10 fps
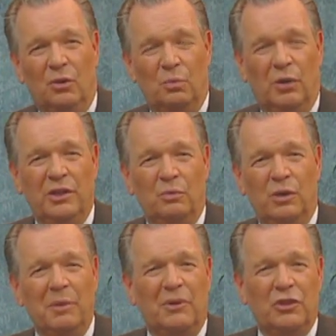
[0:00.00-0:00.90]
What,
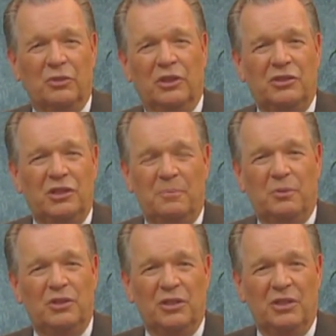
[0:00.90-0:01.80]
what about your listing
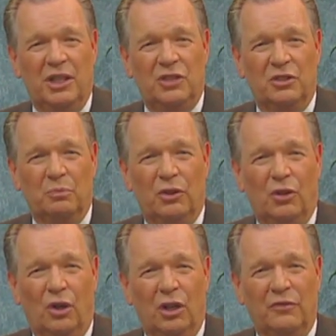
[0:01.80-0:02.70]
presentation would
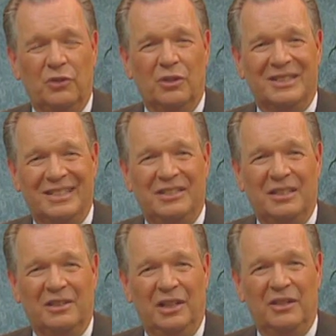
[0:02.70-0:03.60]
all of your
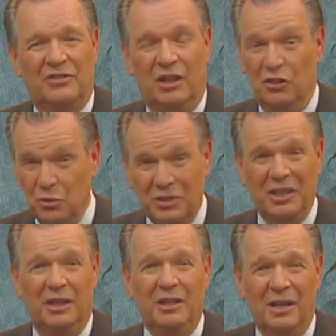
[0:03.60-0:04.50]
existing clients say, Are you
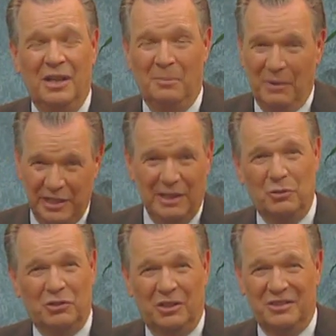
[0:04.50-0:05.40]
kidding? My
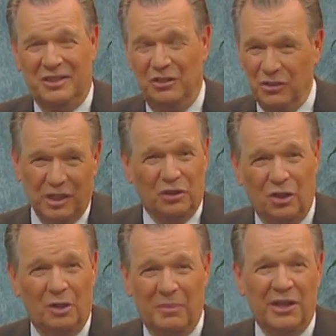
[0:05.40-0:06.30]
neighbor's going to sell. You got to
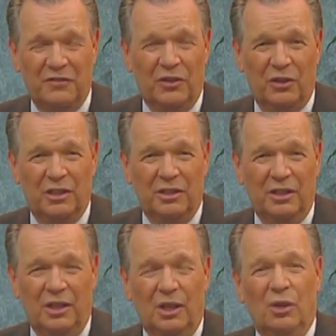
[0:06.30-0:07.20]
call Mike Ferry
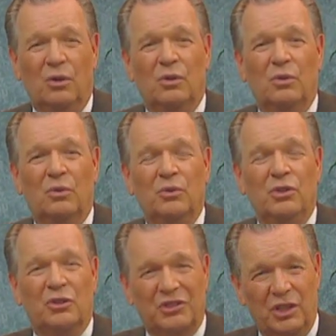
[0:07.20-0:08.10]

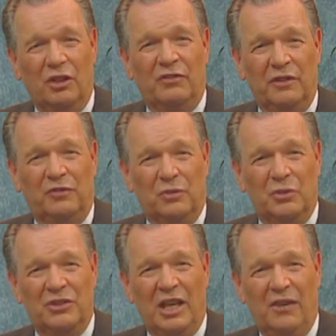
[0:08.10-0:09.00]
your center of
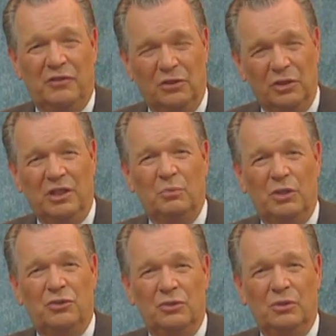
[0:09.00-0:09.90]
influence have to look at
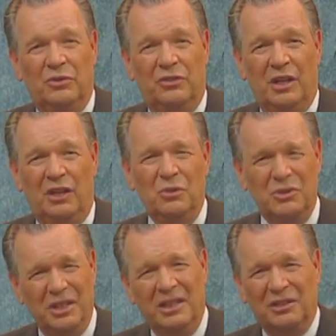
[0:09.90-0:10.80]
what you do and say, Are you
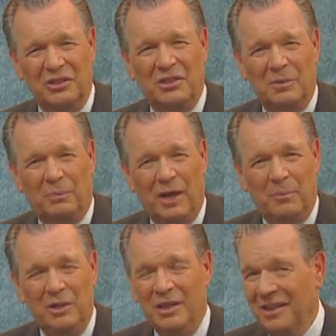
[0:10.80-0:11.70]
kidding listing
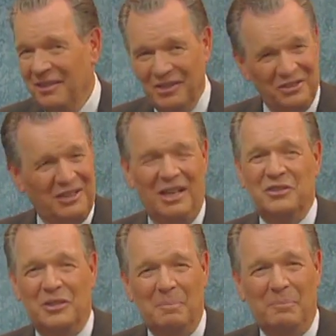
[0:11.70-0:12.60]
property? This
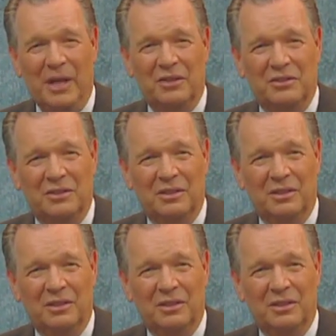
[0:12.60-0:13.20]
guy's the best.